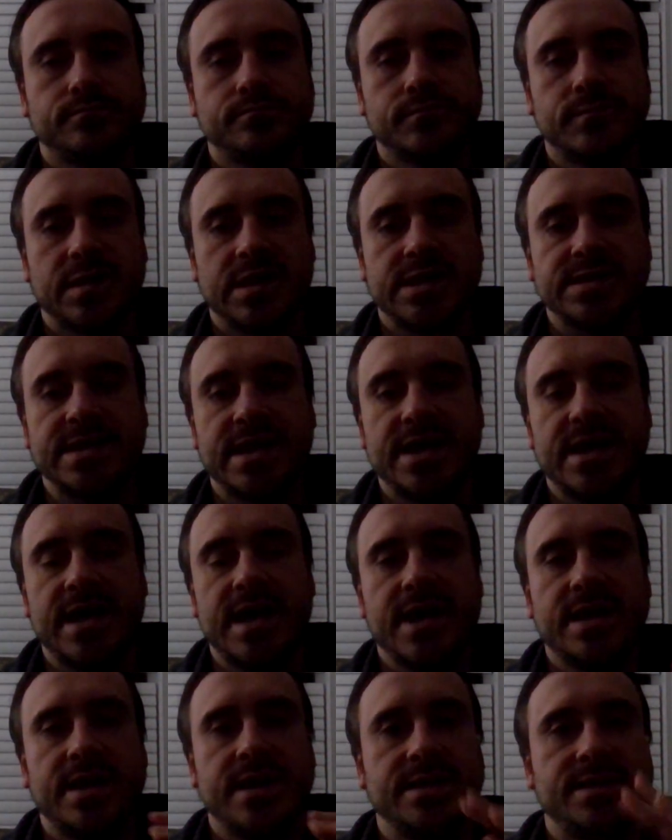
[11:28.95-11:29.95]
because I
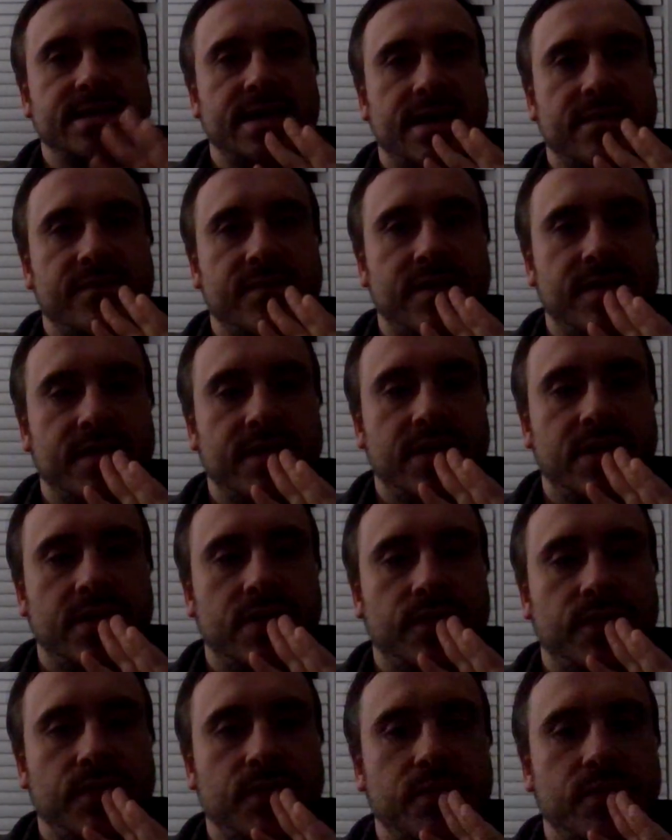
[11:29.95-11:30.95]
can't get to
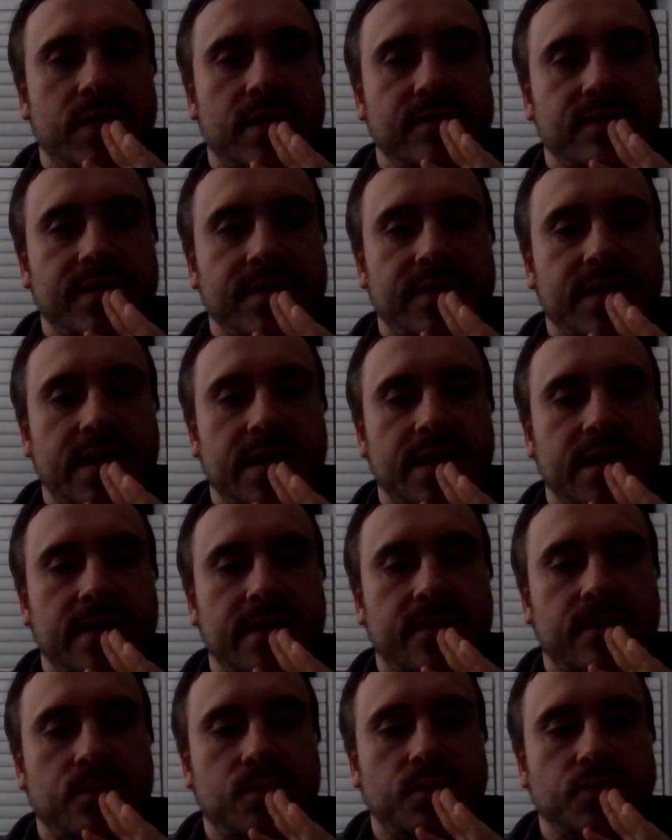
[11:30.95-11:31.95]
through everything
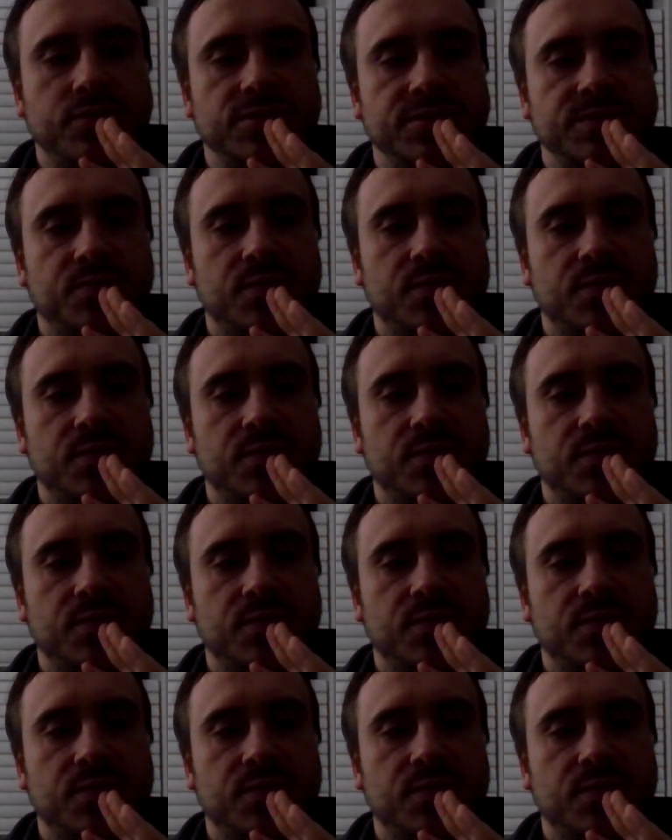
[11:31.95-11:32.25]
in just